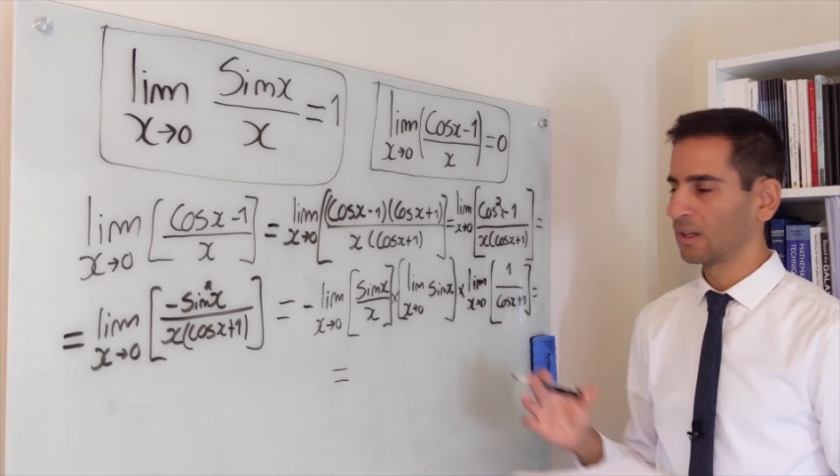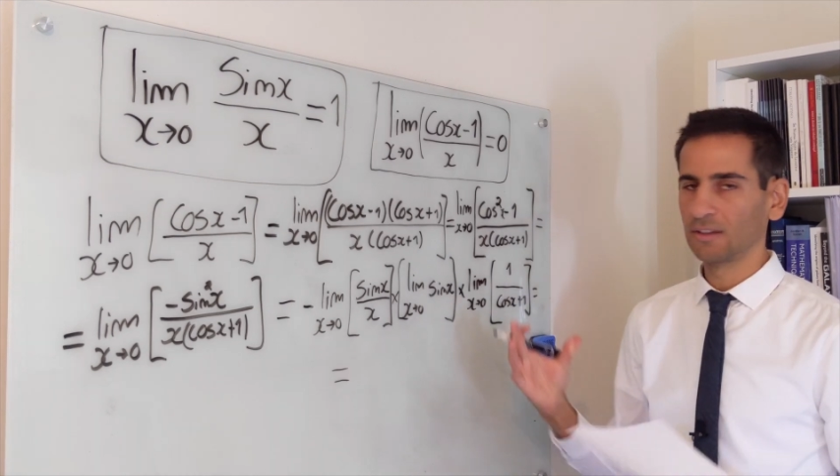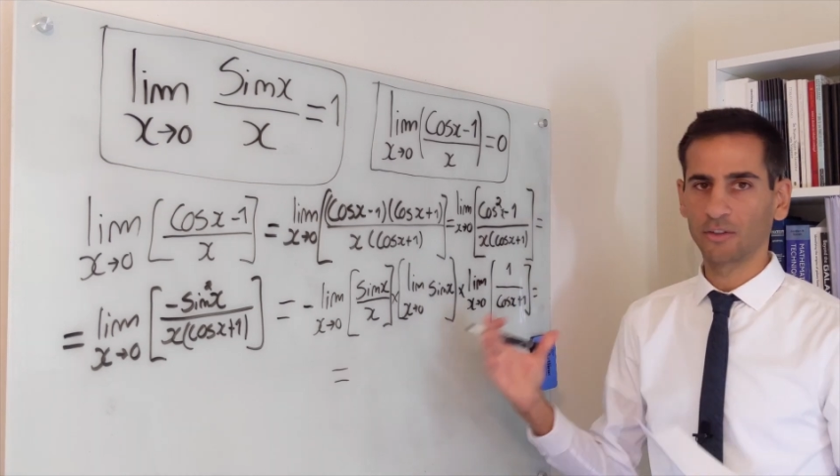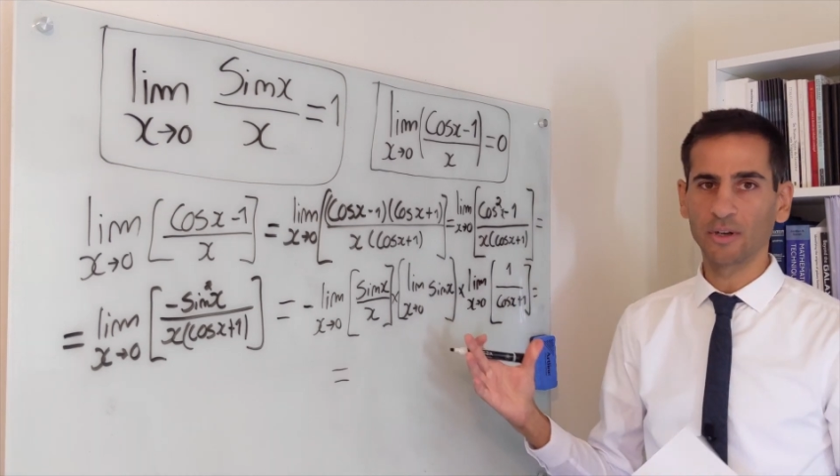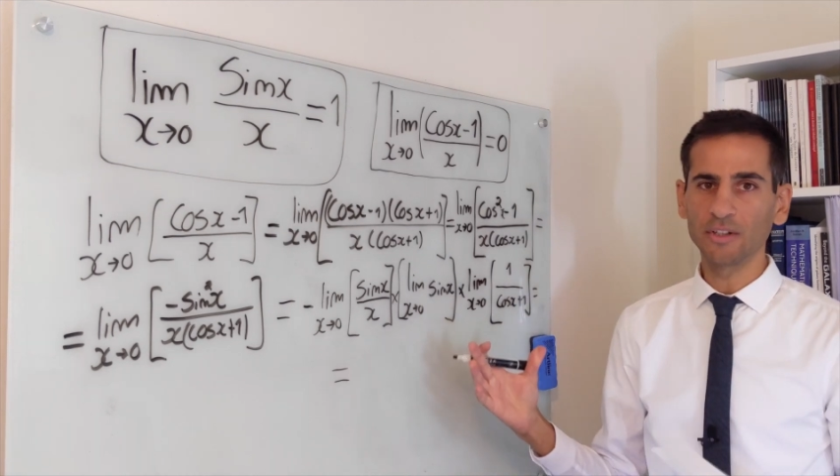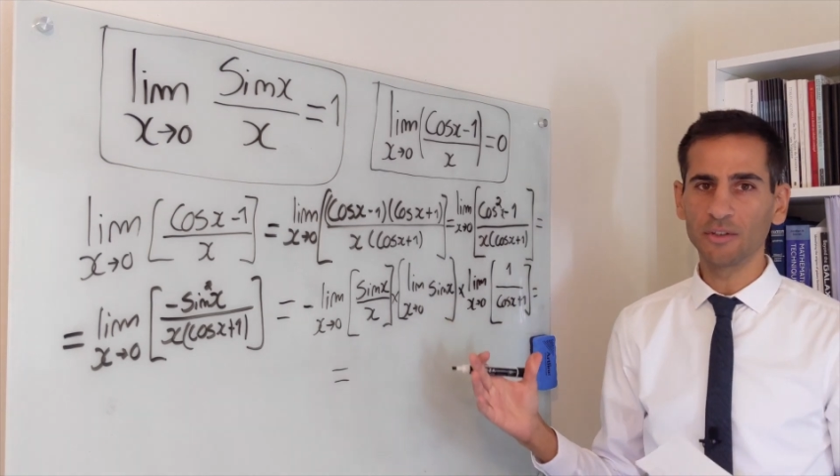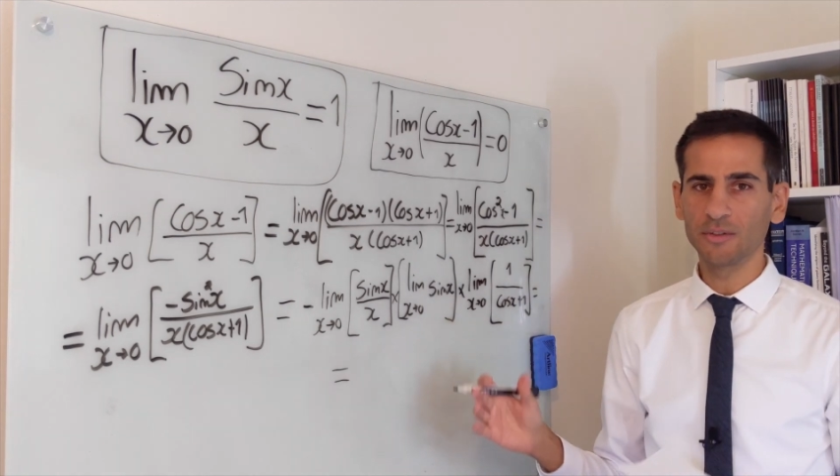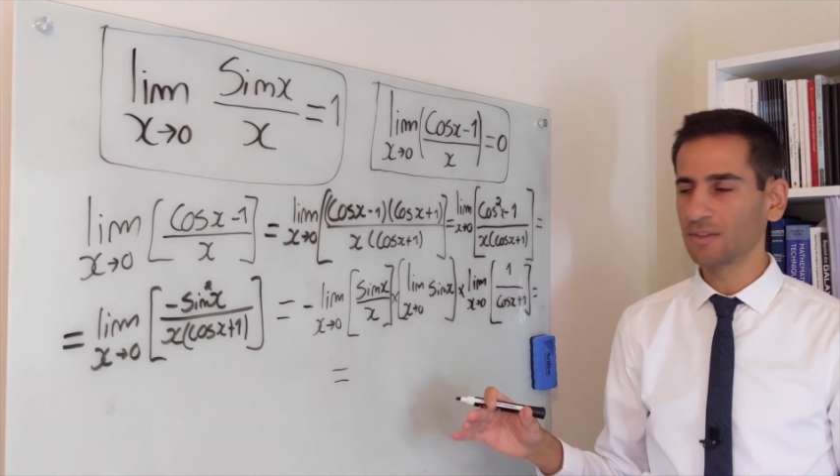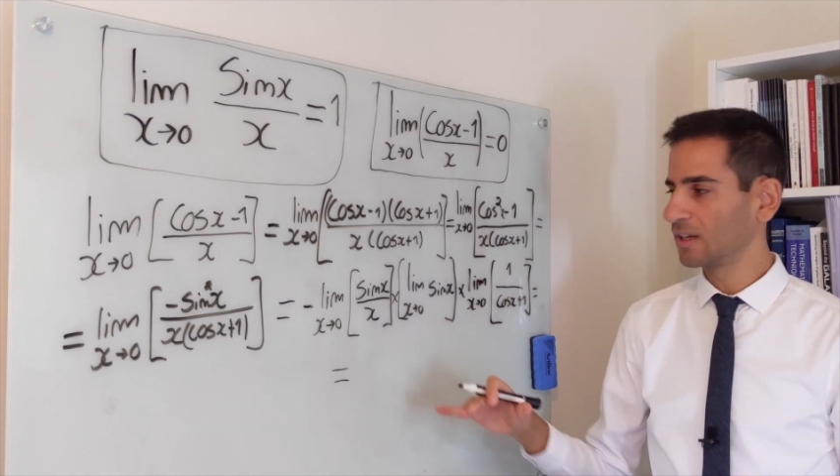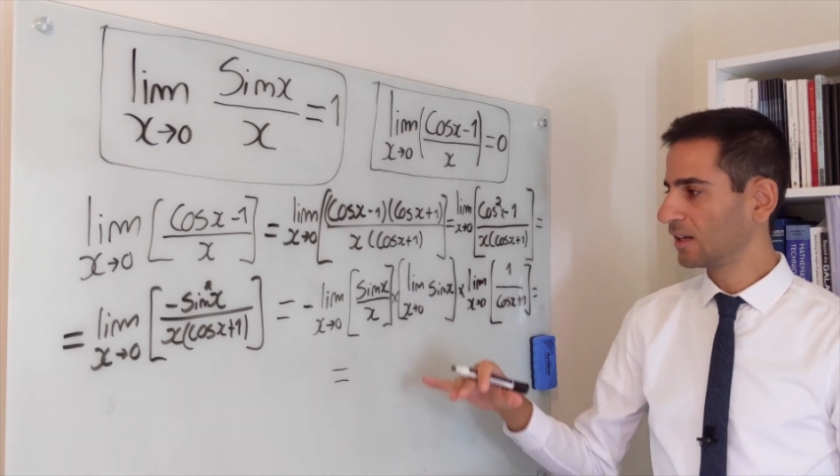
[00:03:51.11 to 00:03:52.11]
The great
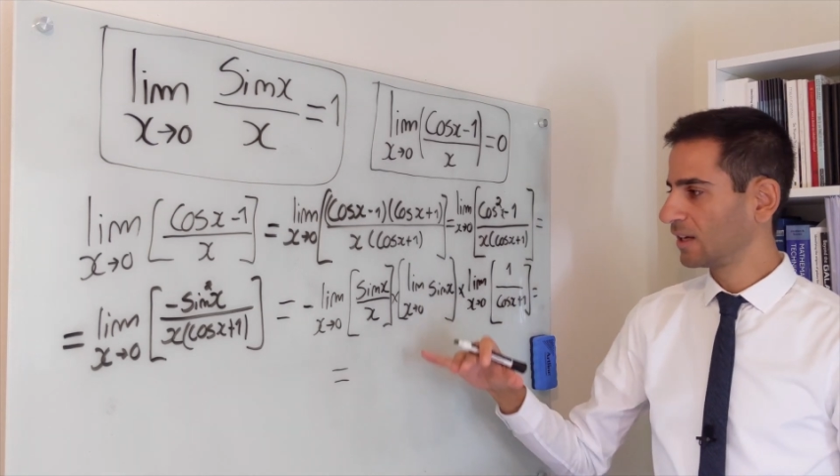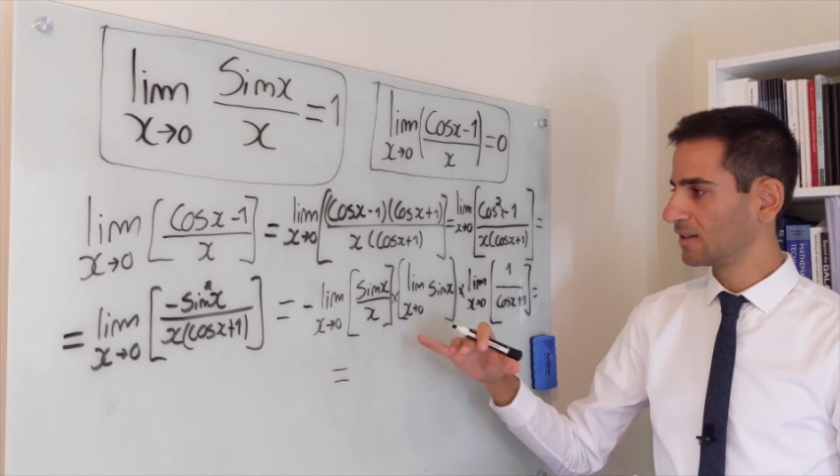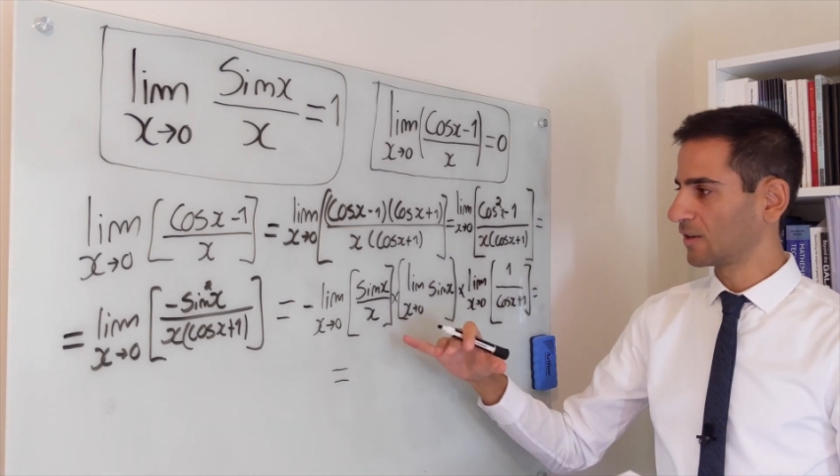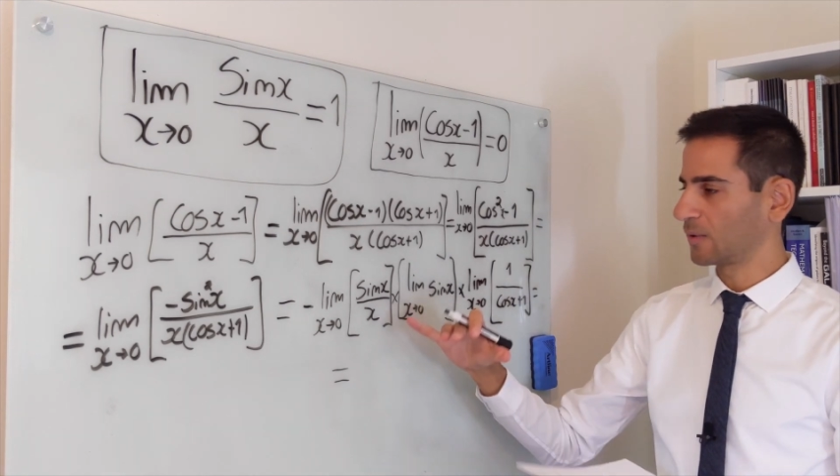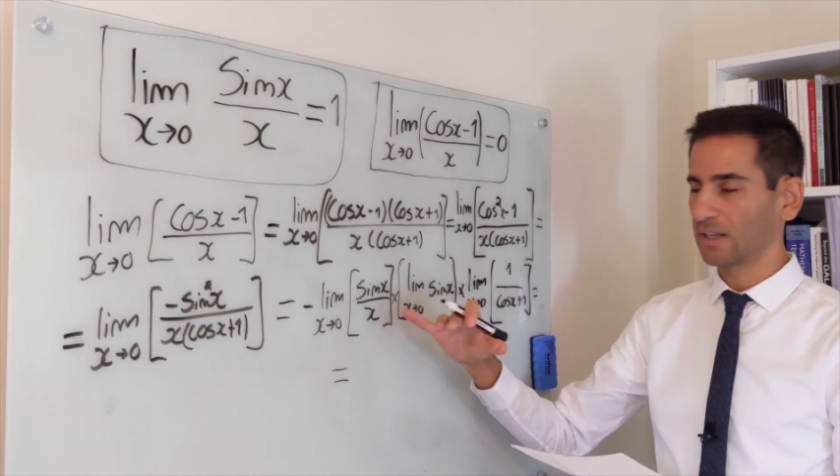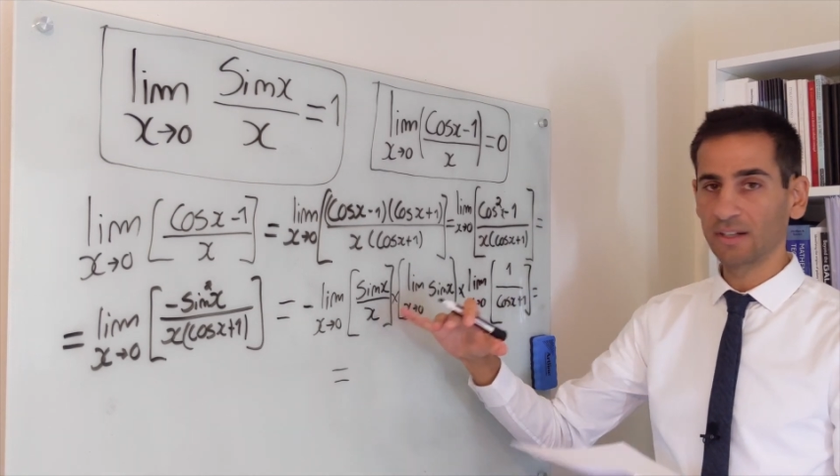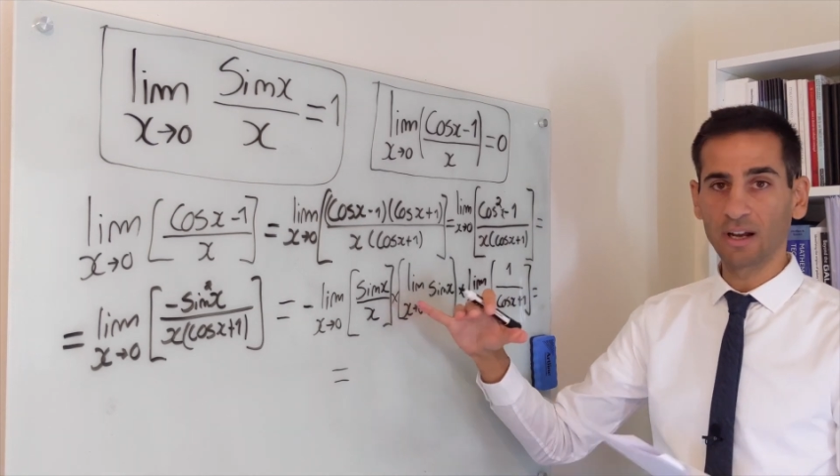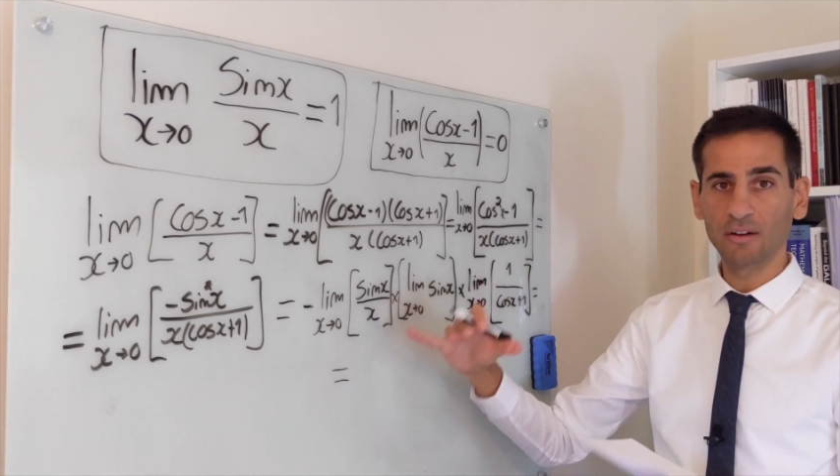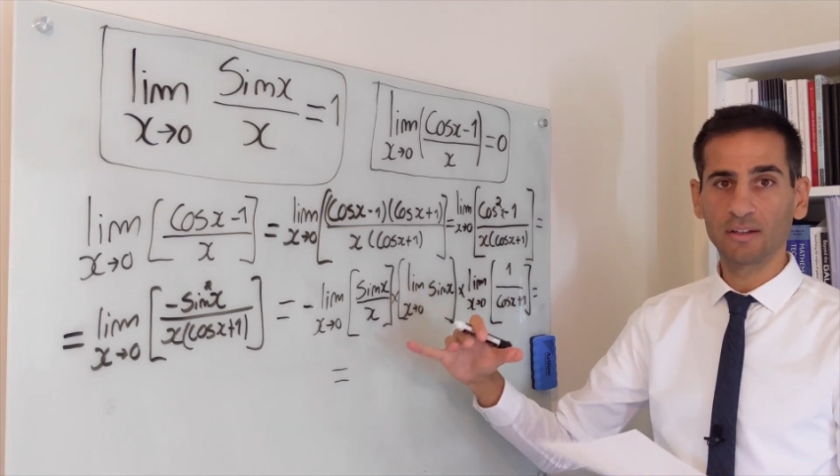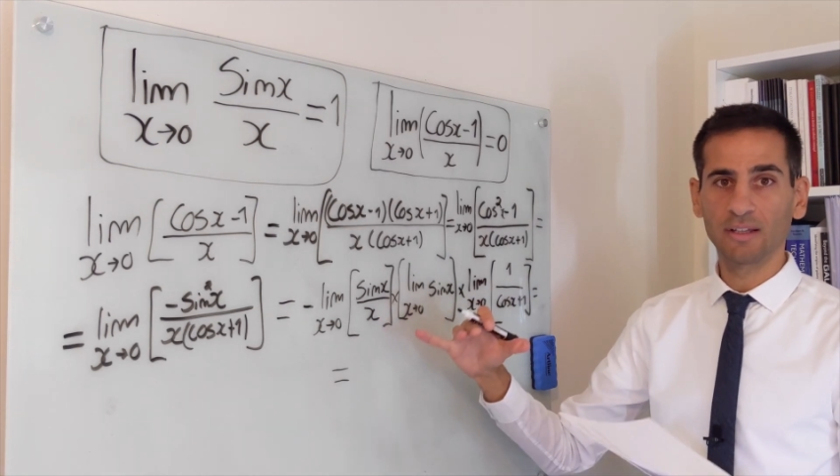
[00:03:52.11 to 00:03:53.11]
news is that we can
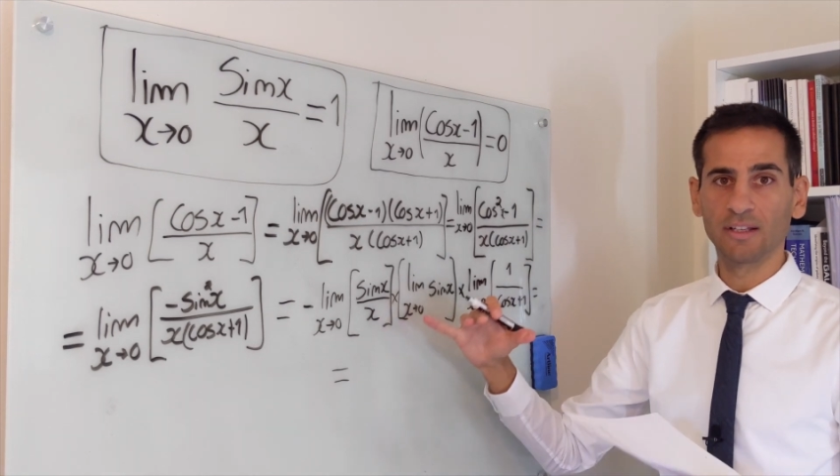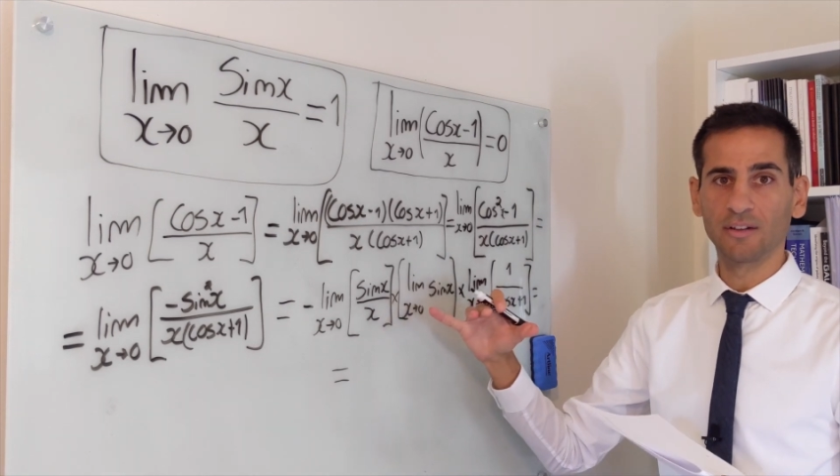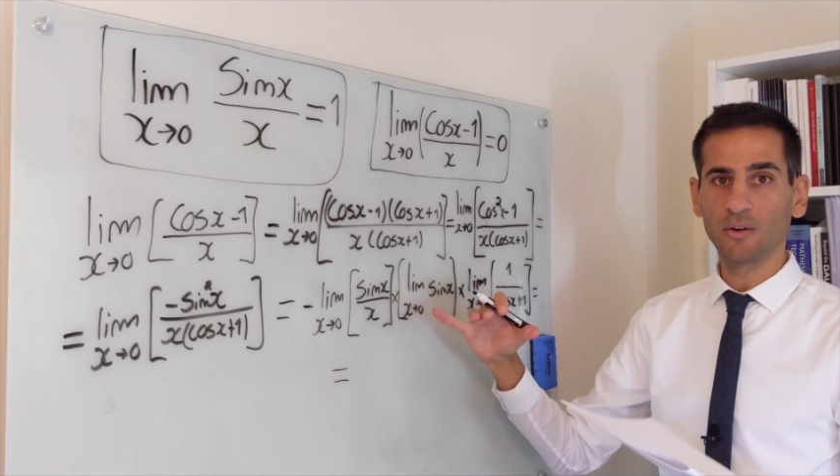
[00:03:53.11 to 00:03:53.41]
calculate